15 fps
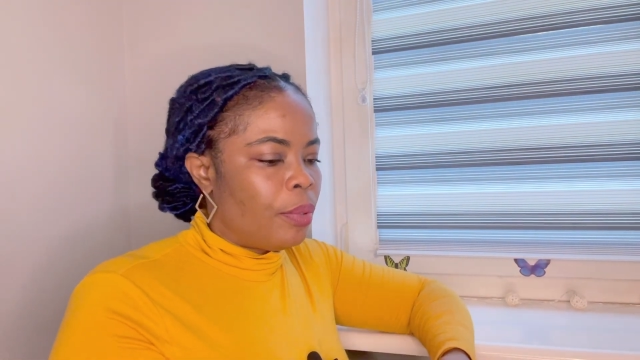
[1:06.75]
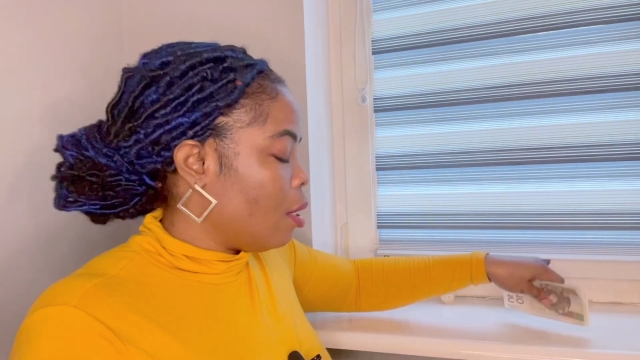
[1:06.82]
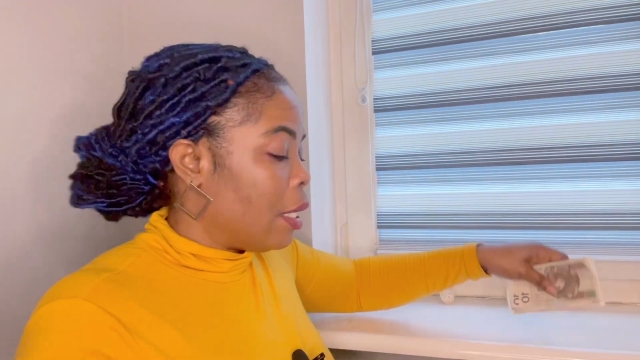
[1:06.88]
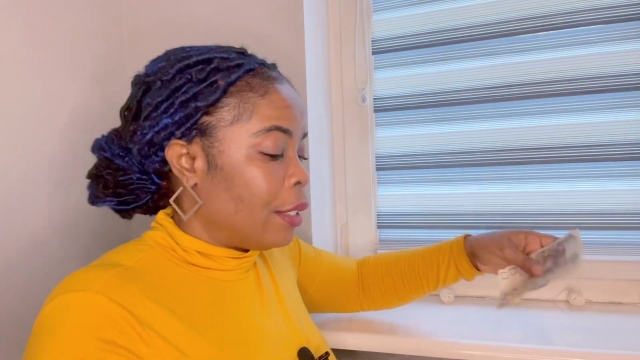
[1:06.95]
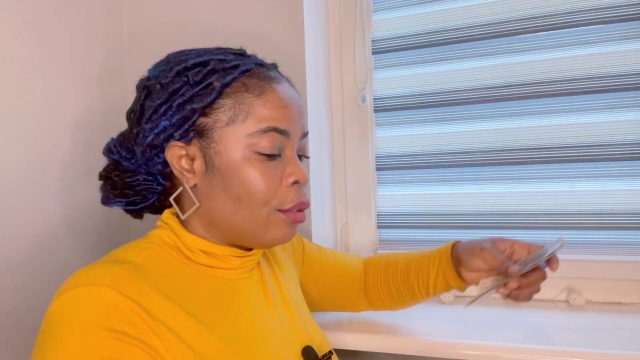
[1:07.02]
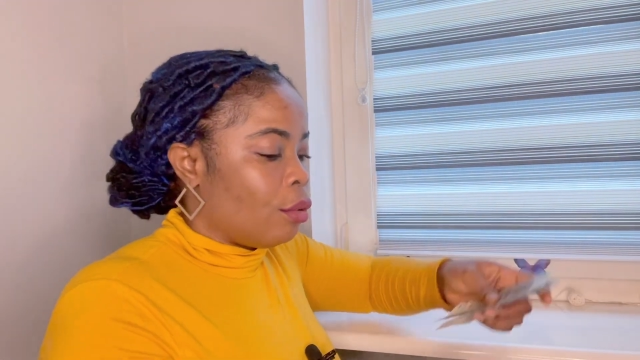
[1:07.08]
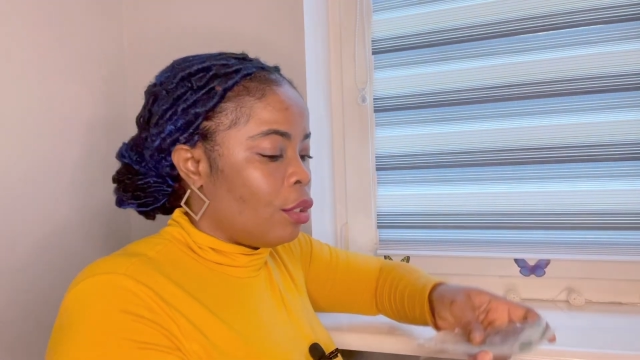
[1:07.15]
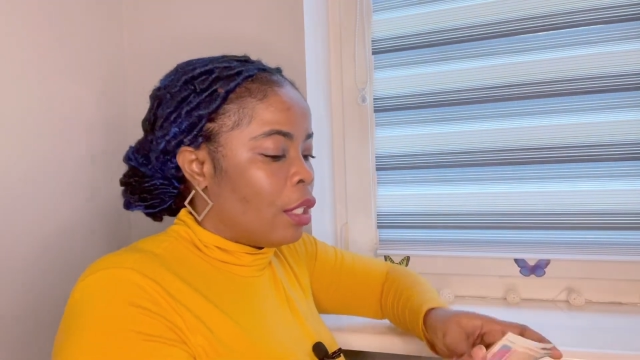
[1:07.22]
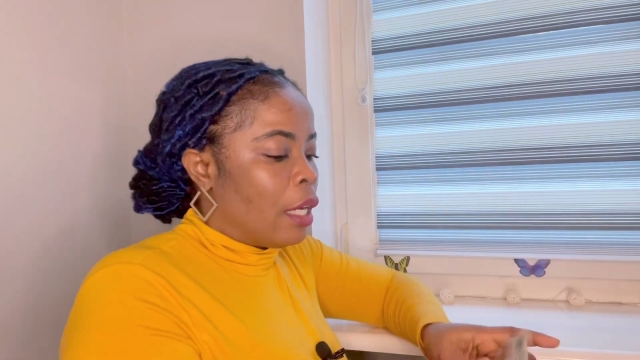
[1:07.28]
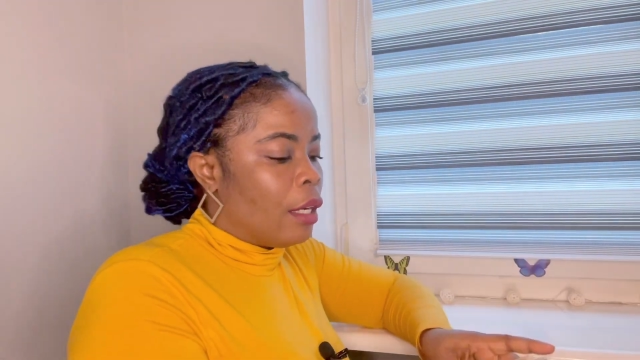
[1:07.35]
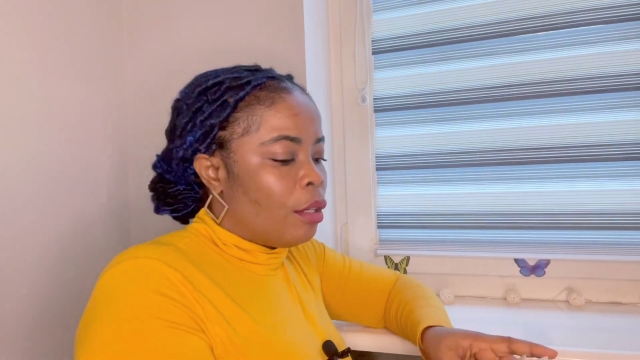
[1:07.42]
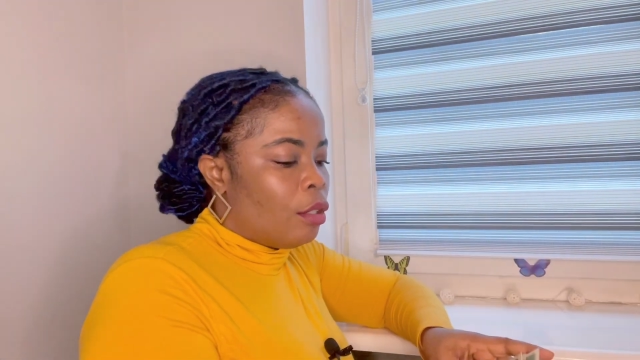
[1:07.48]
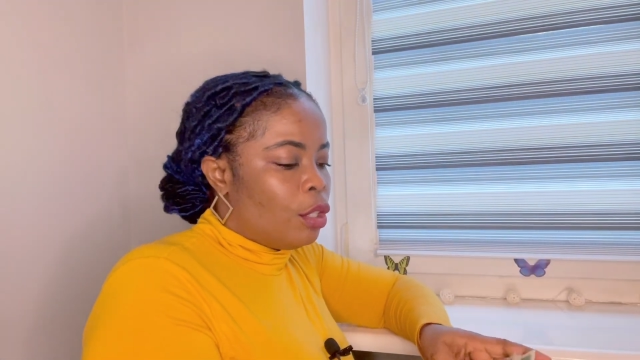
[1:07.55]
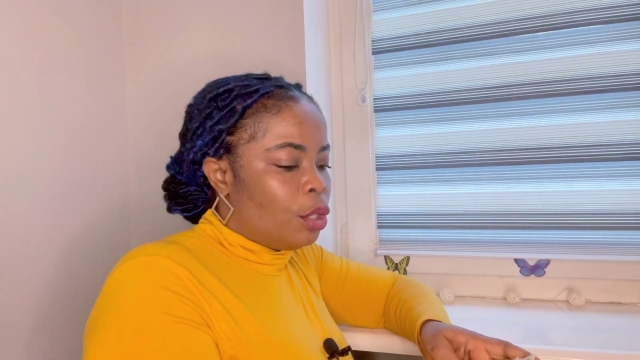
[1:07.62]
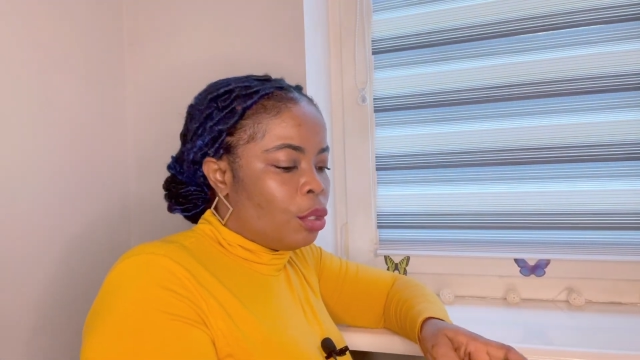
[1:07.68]
Let's do the
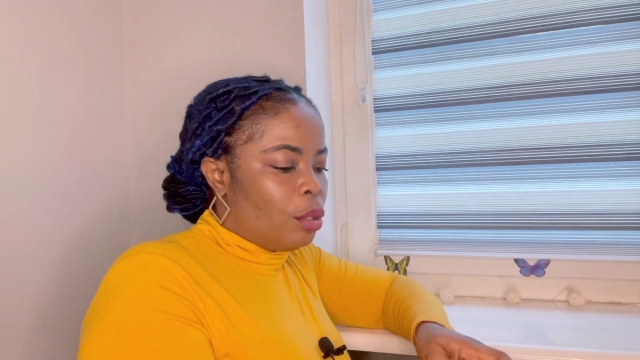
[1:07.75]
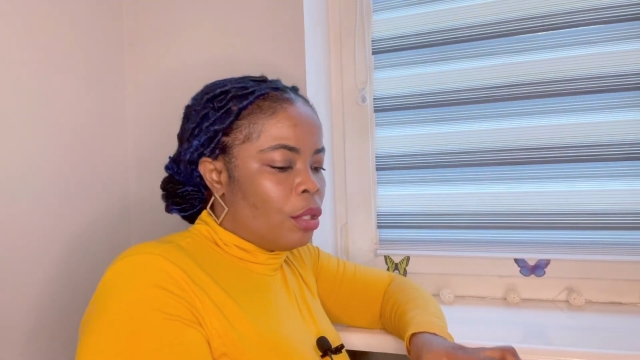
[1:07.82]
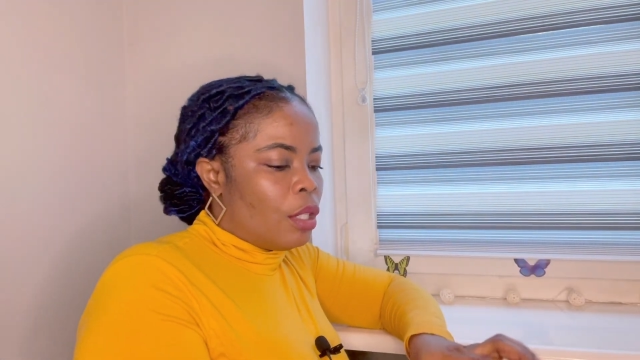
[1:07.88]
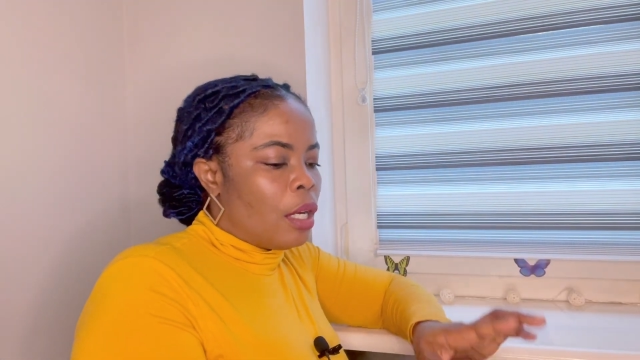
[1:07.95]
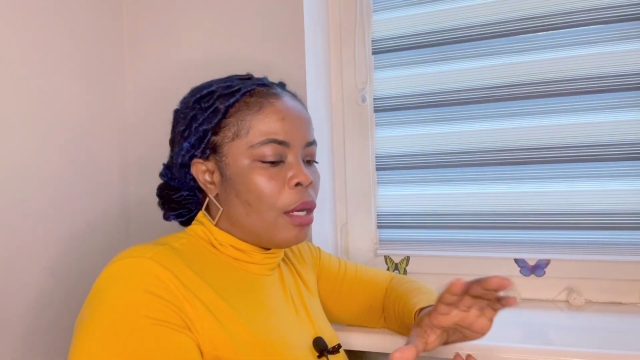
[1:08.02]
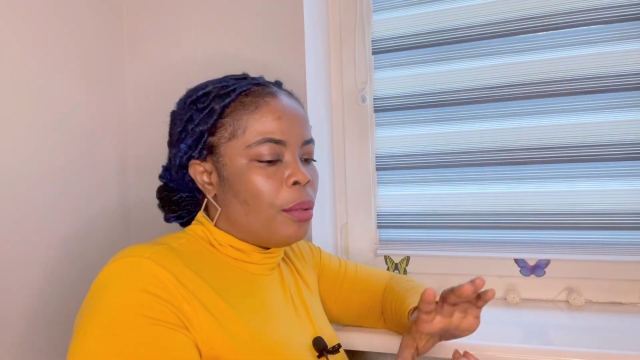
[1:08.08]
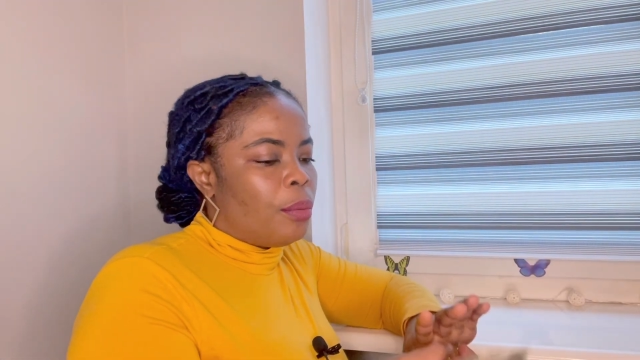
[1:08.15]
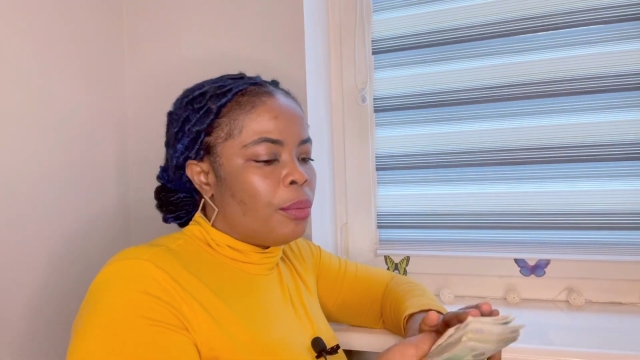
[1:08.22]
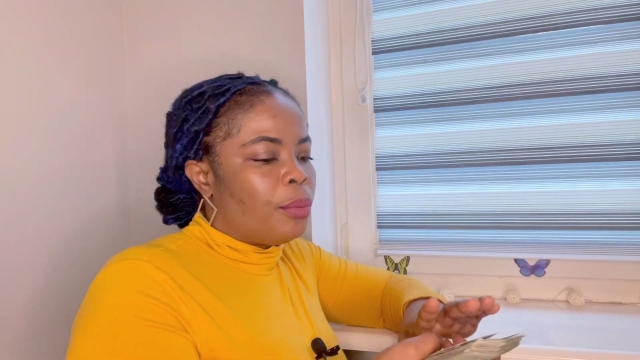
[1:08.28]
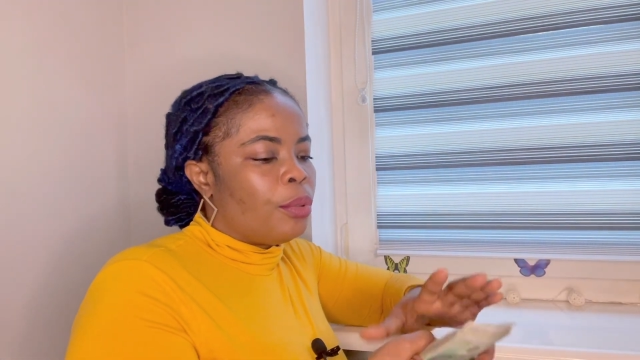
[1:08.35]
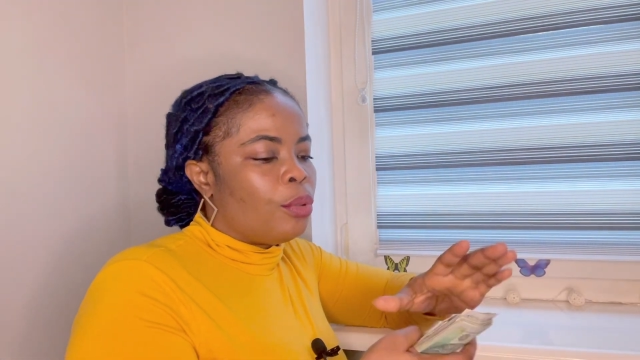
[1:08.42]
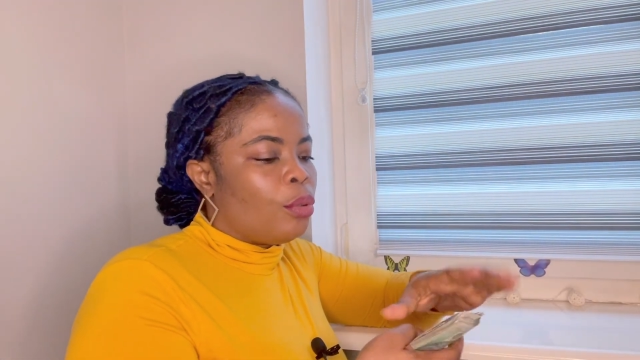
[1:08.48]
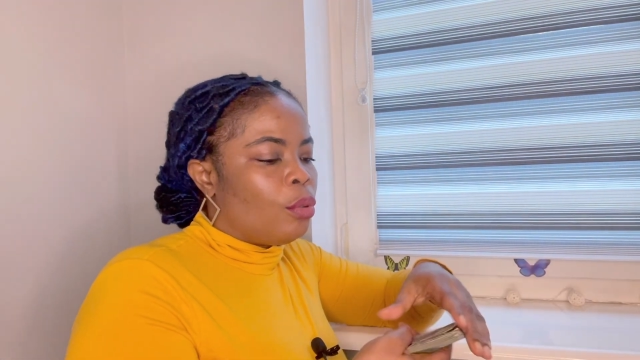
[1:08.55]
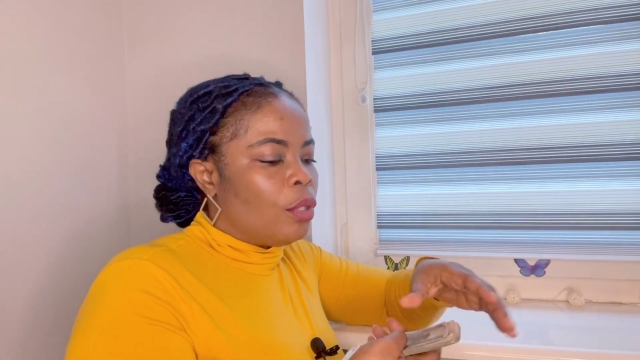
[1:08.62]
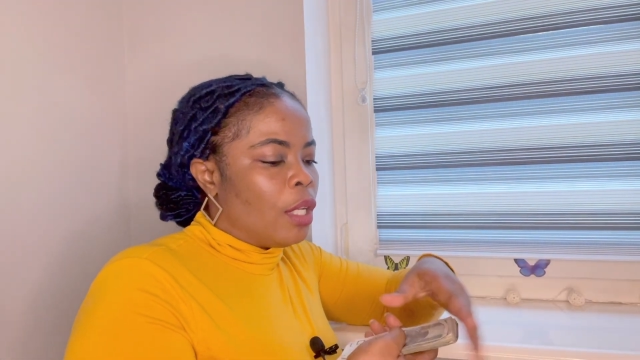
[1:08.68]
calculation now.
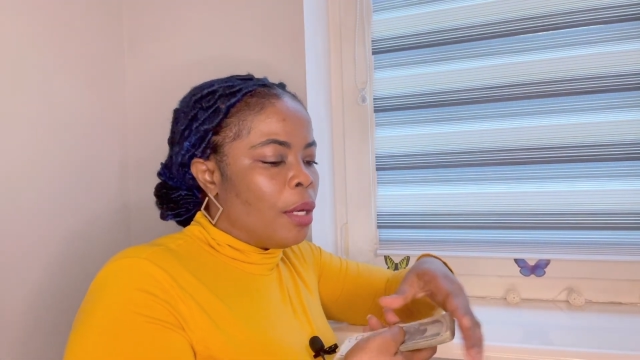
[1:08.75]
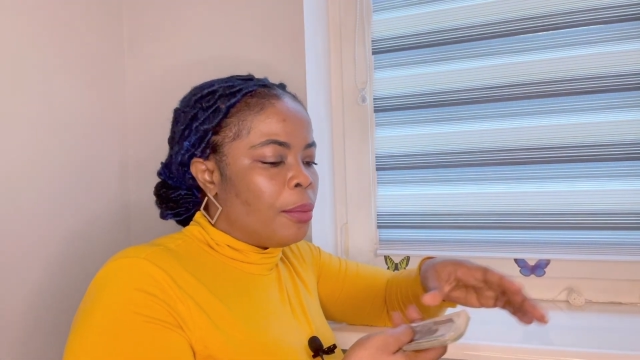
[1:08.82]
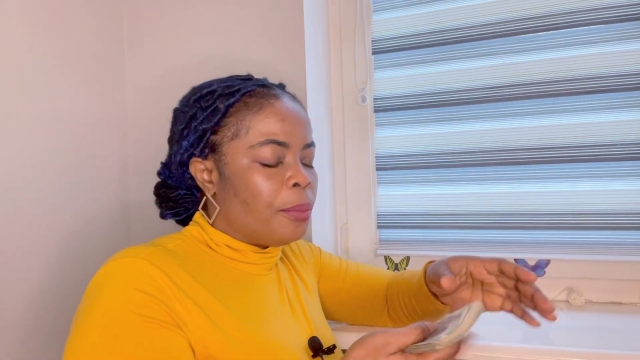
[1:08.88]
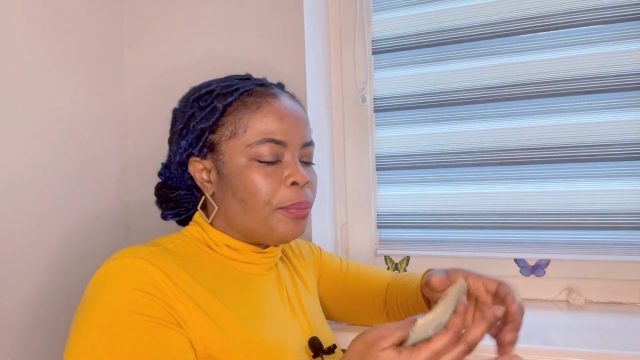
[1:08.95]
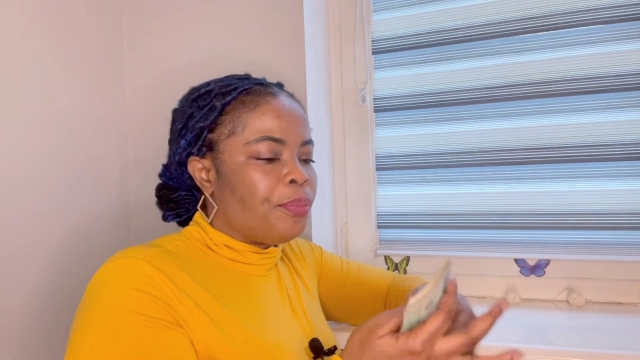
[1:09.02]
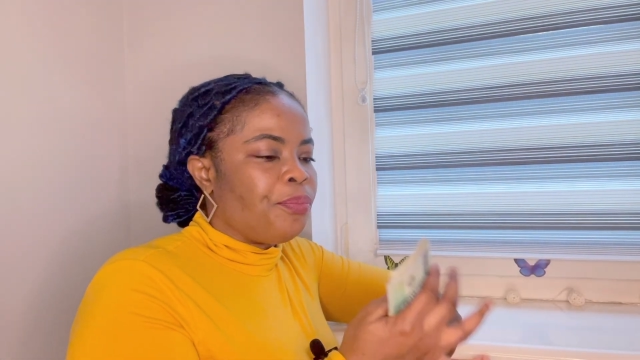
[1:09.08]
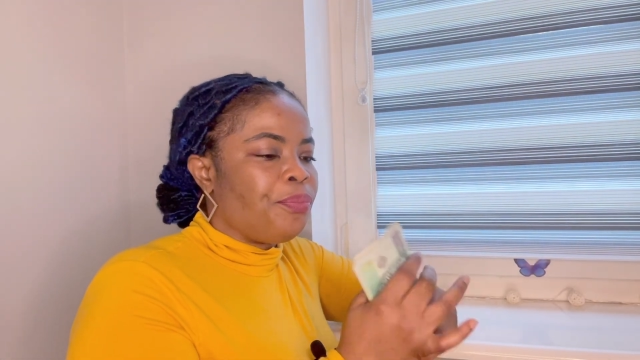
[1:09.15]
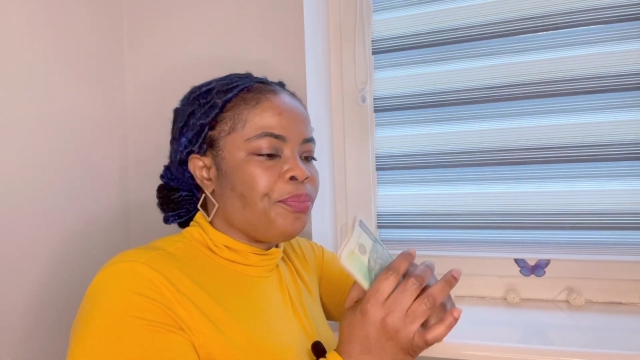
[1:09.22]
So now